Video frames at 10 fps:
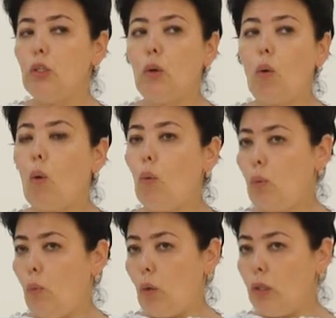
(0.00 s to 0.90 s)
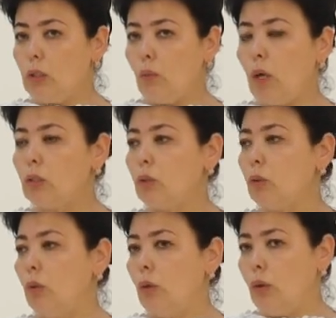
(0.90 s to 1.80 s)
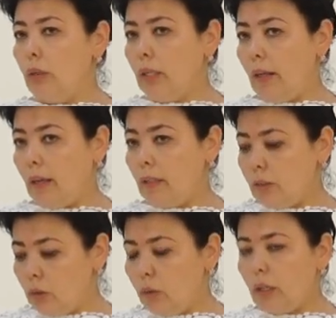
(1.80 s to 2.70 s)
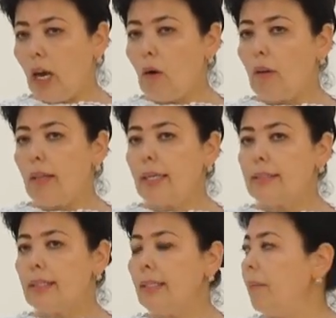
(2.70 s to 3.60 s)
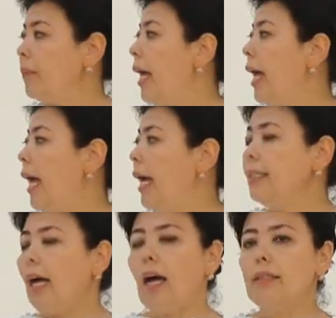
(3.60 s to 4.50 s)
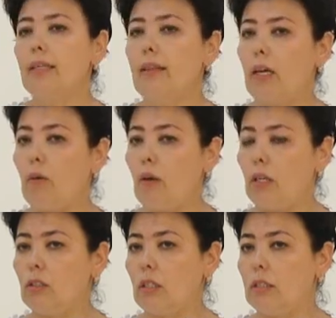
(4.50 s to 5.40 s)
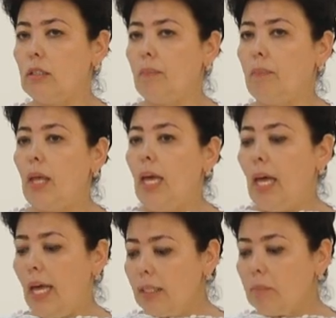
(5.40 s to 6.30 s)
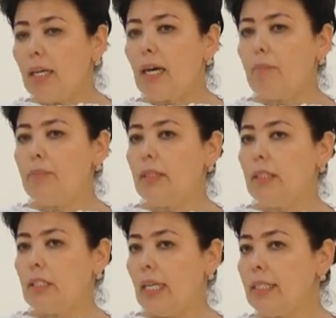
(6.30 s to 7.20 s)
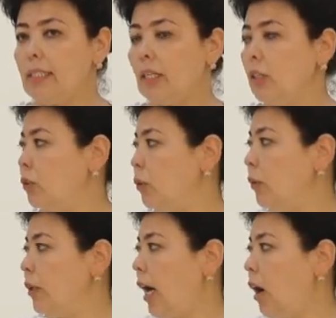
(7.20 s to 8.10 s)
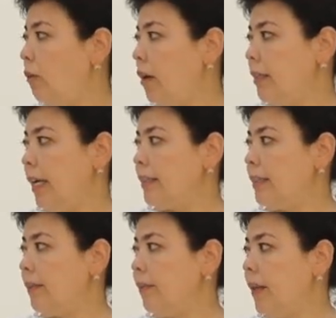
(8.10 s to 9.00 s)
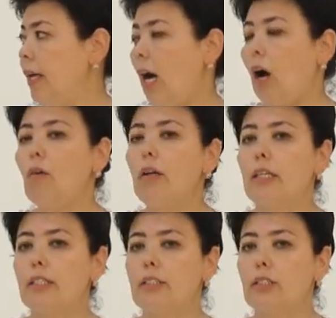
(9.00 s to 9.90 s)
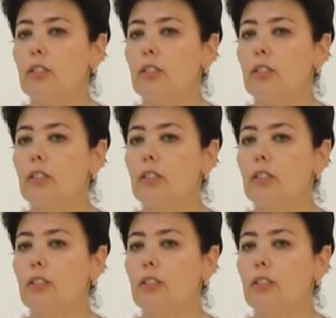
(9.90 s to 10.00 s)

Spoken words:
your own words, what you learned during our lesson, and answer the questions. And make up the test during our lesson. Our lesson